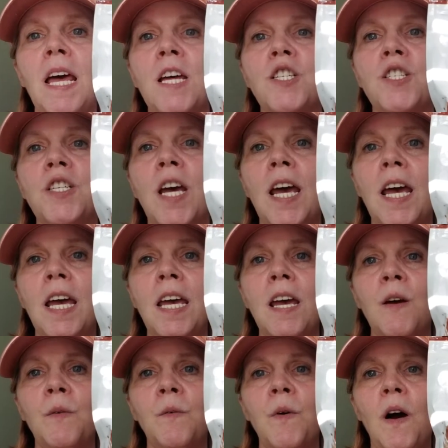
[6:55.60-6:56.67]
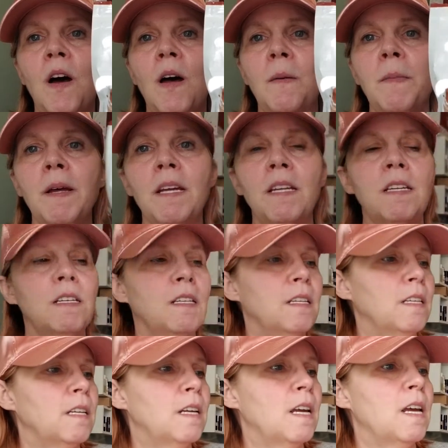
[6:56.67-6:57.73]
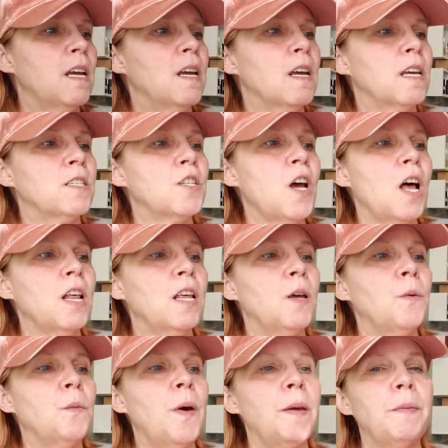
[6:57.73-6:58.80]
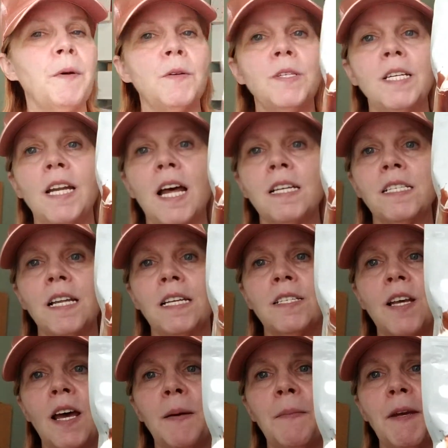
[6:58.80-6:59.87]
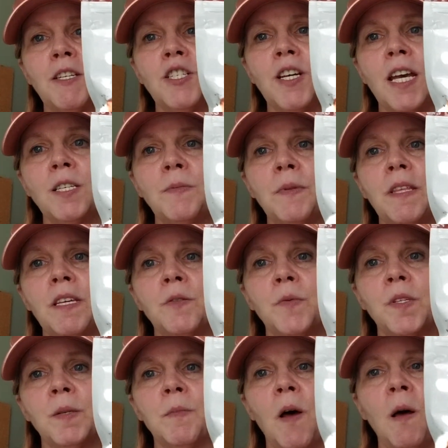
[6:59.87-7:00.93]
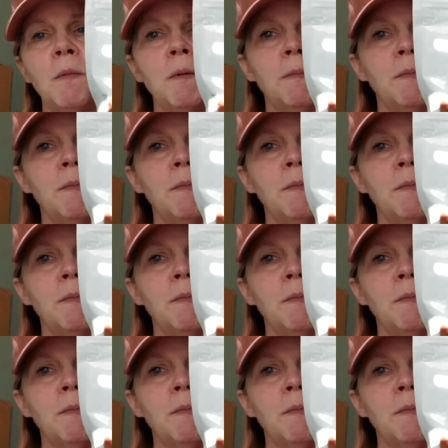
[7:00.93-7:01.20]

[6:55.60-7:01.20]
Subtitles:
J. Robb chocolate whey protein isolate. So I can make shakes with this with some almond